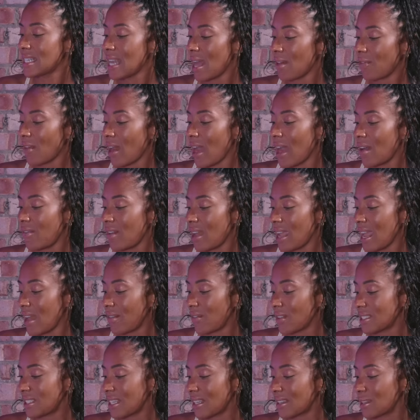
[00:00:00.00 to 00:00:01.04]
Never have I
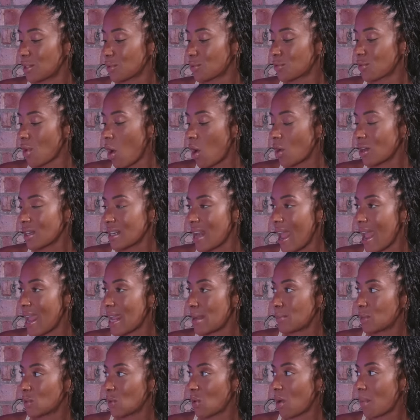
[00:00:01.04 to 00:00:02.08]
ever said the wrong
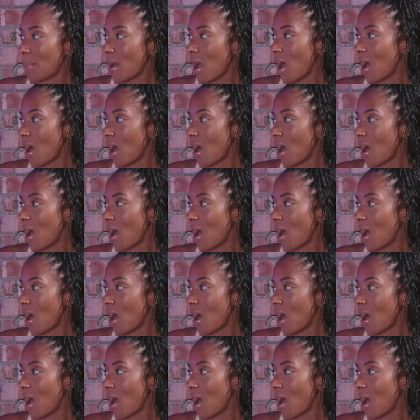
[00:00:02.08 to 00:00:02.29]
name to a